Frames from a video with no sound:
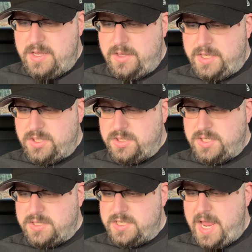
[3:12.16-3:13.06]
That just
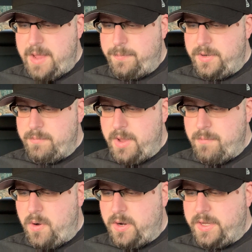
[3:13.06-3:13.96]
doesn't happen in my
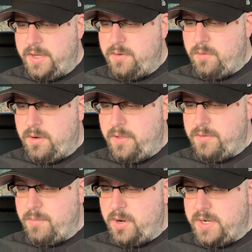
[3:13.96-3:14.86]
market or
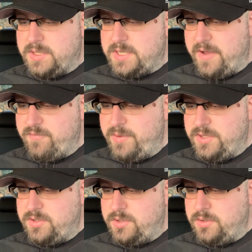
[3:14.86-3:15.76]
other markets I've
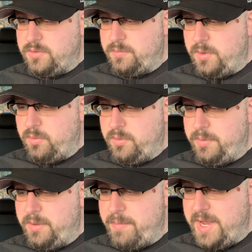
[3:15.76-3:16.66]
been to, but would
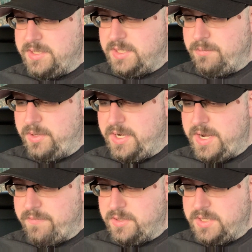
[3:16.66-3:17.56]
be amazing, but it
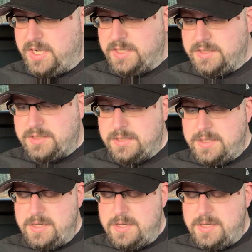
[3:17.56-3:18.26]
never does.